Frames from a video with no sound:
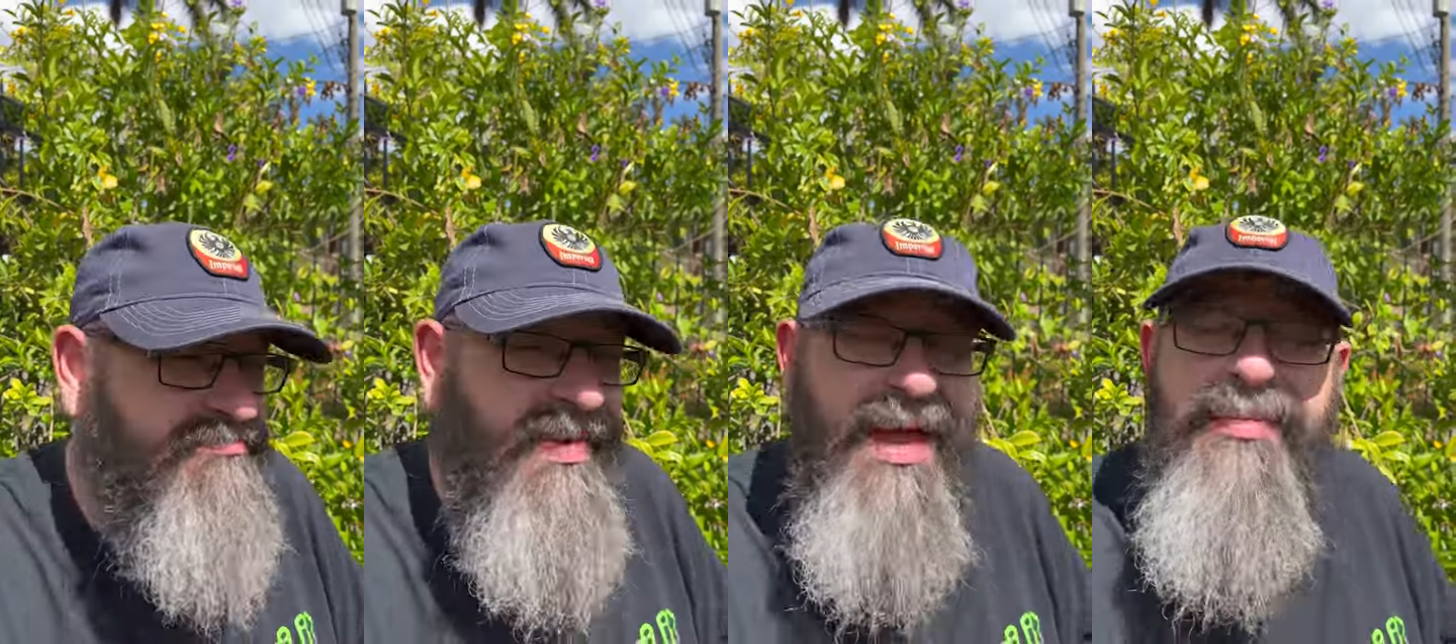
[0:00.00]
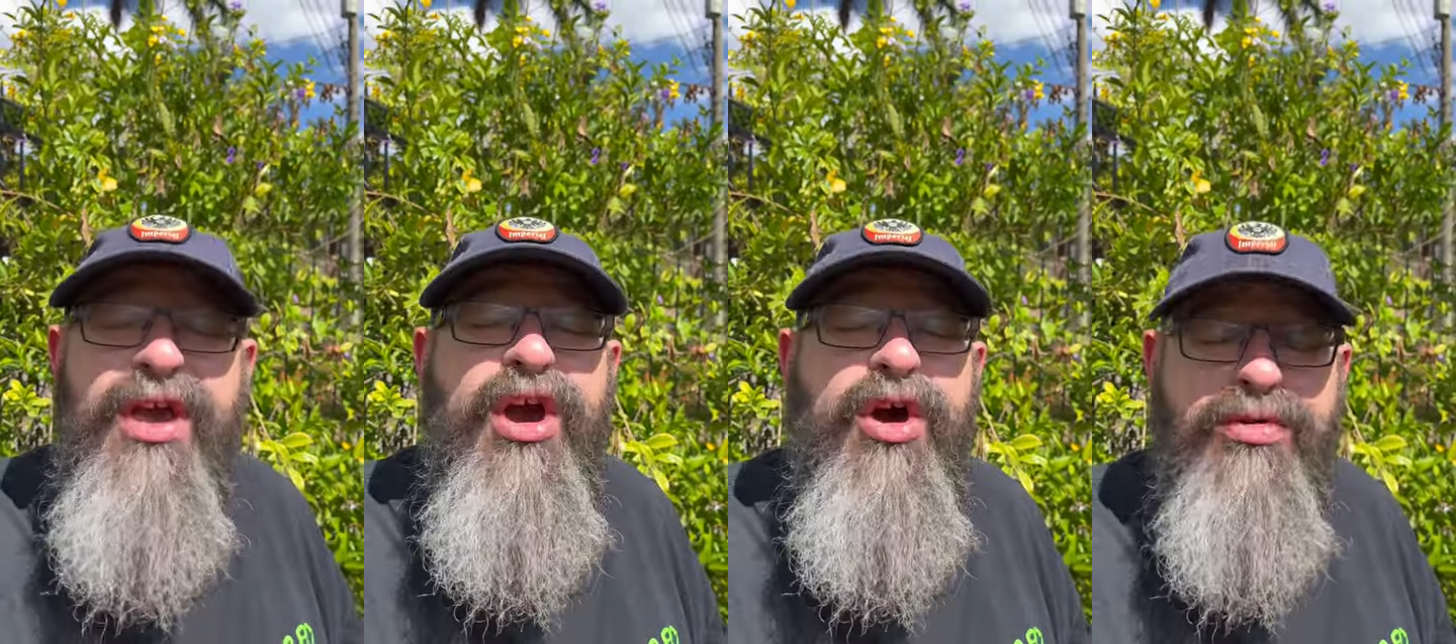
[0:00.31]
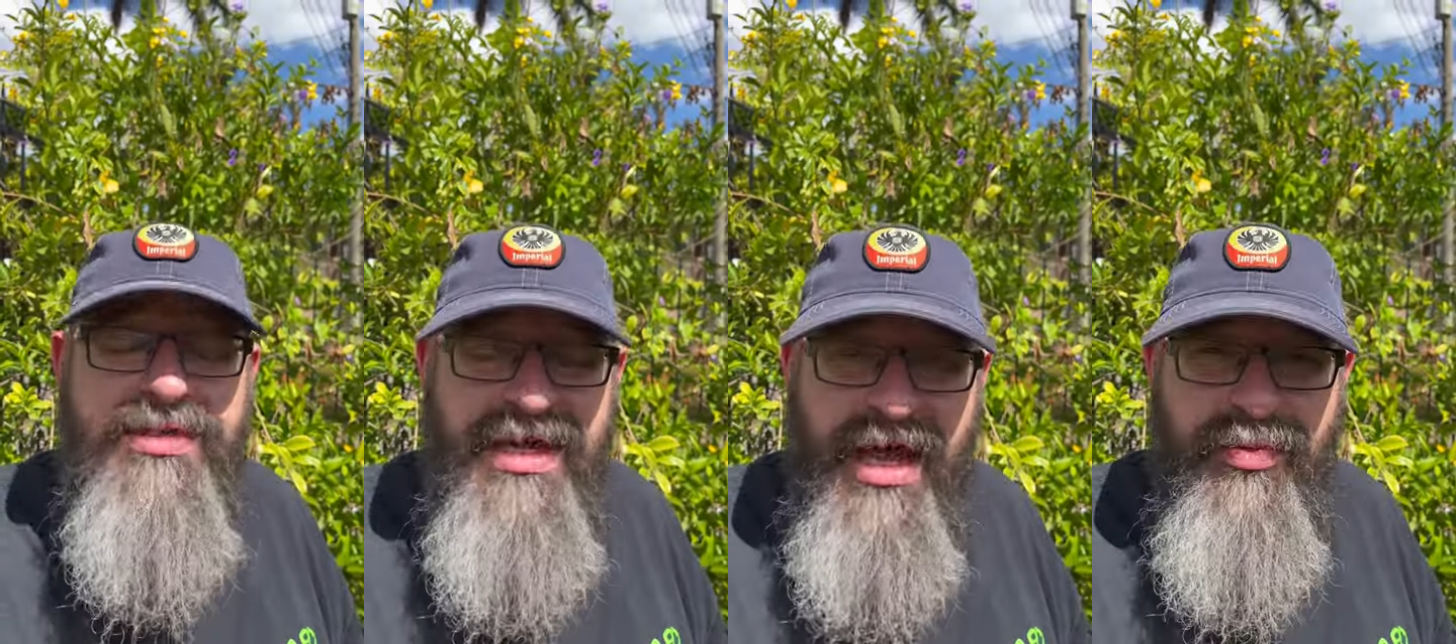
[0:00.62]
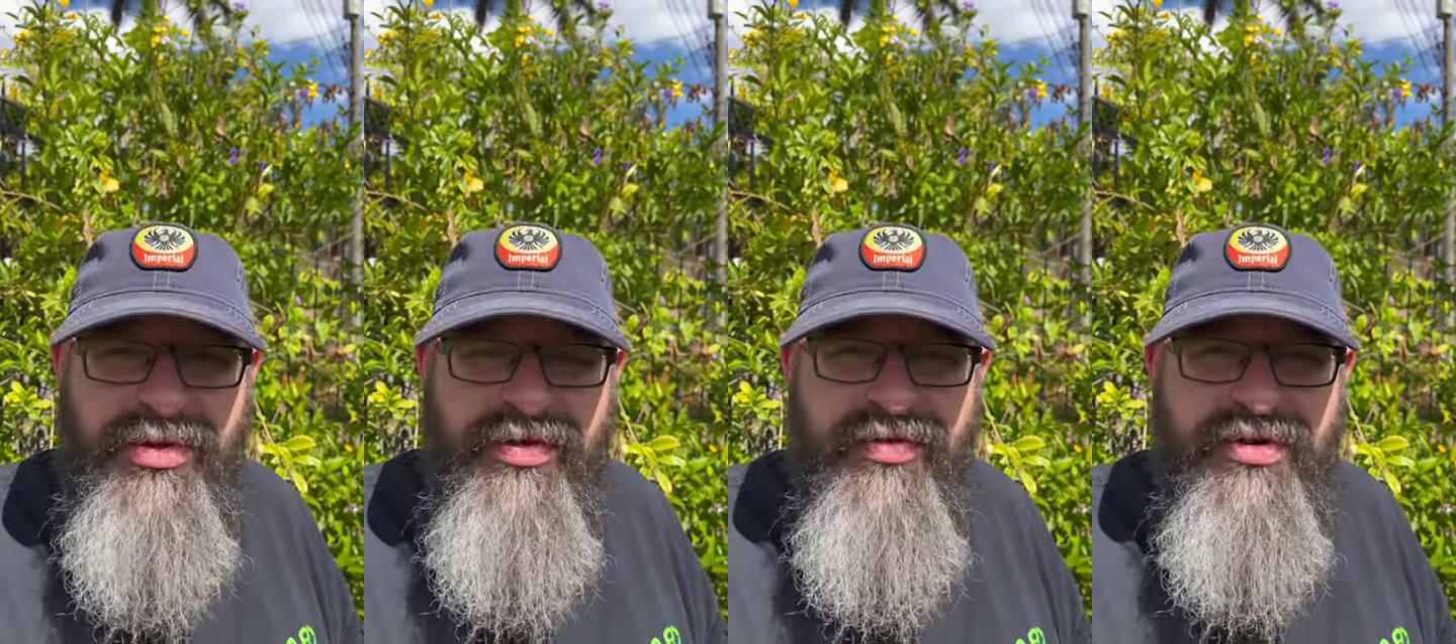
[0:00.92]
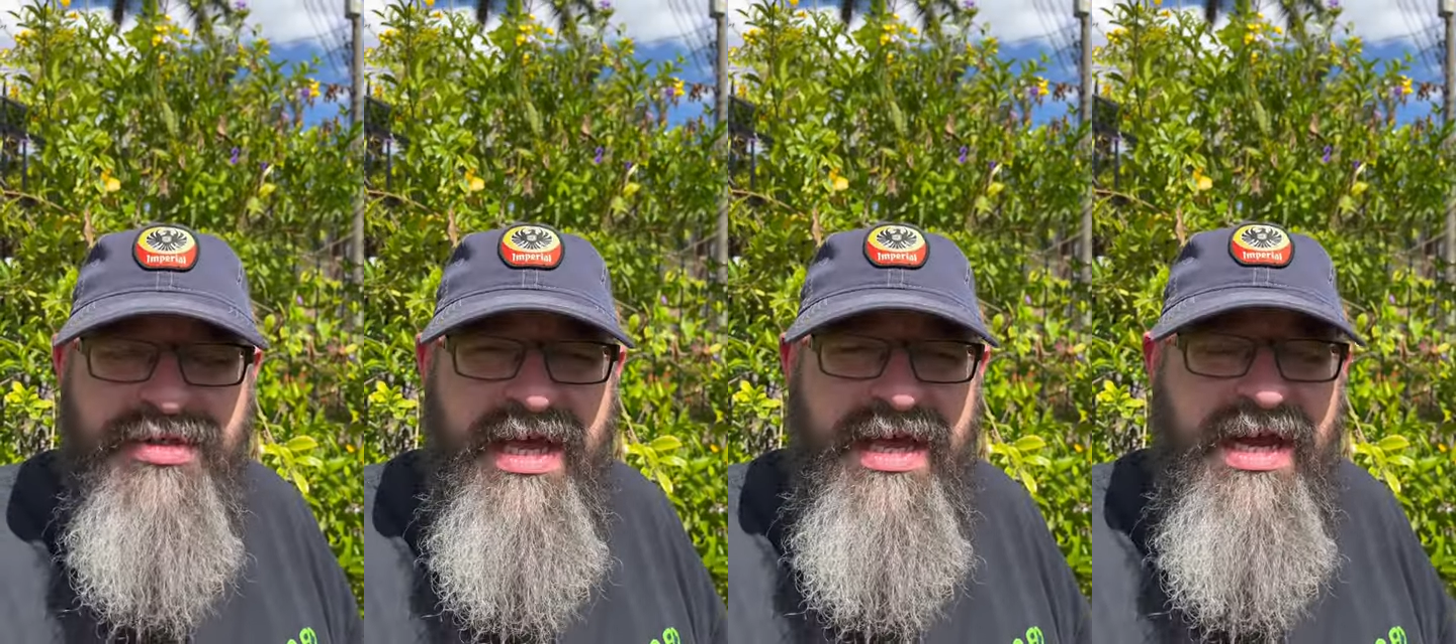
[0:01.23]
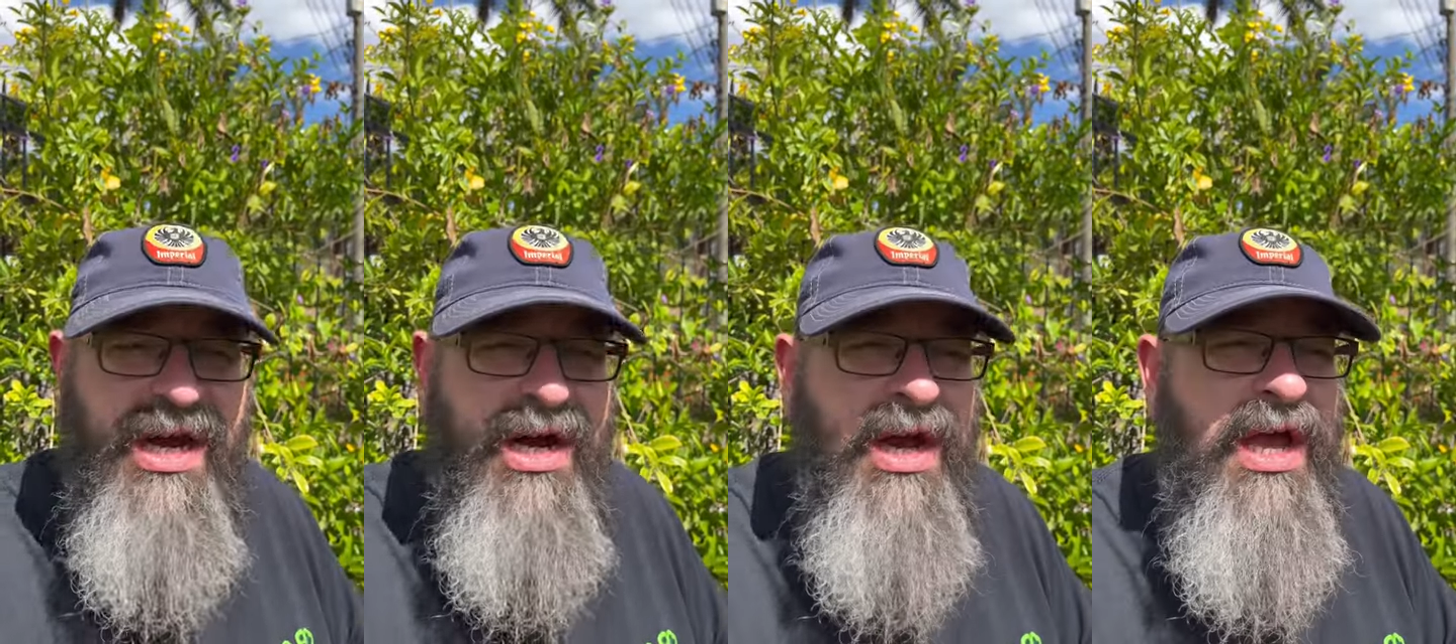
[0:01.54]
maybe a hotel when you first get
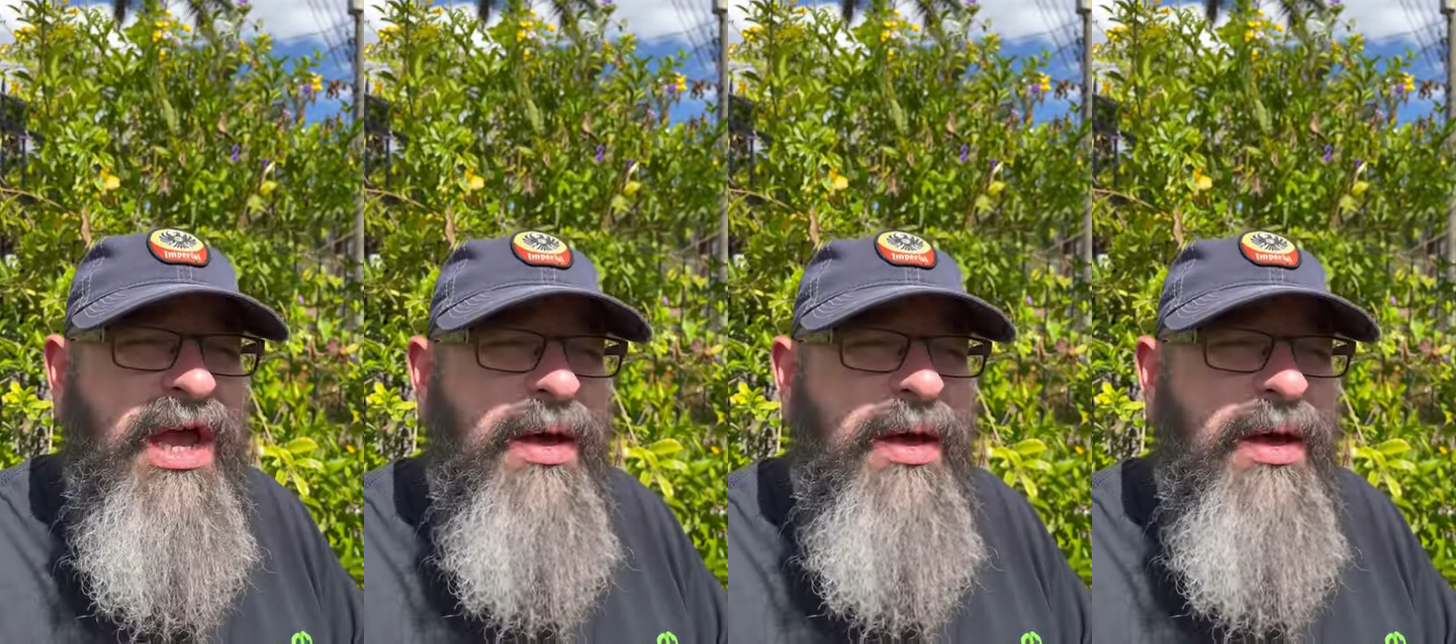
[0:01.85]
here.